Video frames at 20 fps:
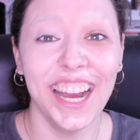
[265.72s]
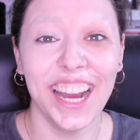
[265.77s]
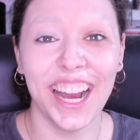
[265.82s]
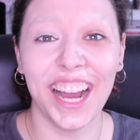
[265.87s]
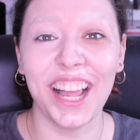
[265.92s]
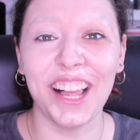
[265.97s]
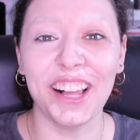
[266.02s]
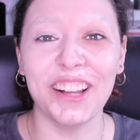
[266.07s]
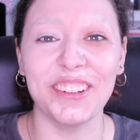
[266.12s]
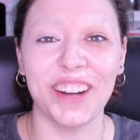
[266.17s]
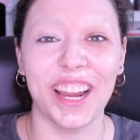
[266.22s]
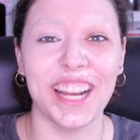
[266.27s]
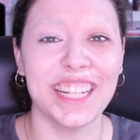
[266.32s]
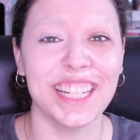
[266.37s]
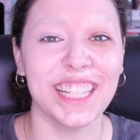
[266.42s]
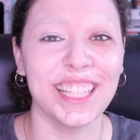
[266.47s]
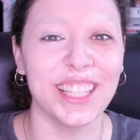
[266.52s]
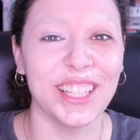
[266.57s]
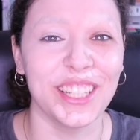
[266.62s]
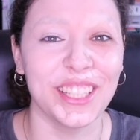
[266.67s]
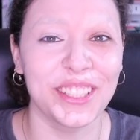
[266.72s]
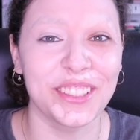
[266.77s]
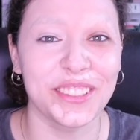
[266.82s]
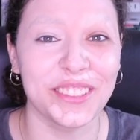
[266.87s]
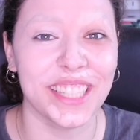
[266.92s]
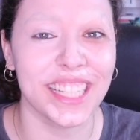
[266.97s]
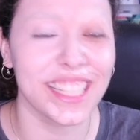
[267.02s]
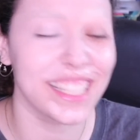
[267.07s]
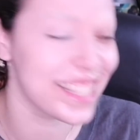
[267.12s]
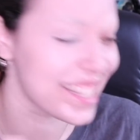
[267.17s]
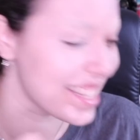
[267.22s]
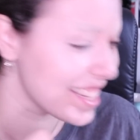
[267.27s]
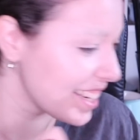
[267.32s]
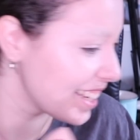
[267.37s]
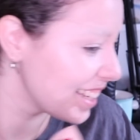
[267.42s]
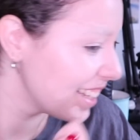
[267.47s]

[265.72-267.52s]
I already look crazy.